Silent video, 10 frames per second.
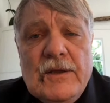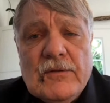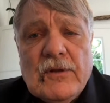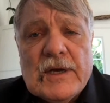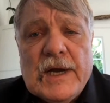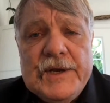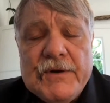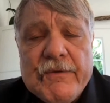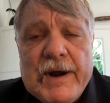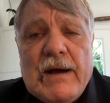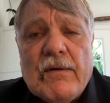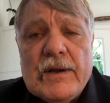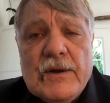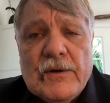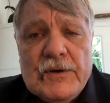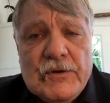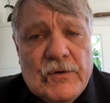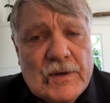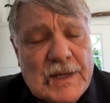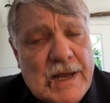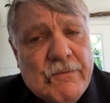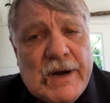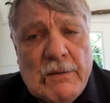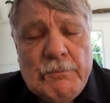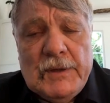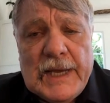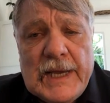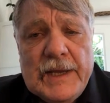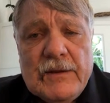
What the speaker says: you look on your route, and you do a lot of route planning.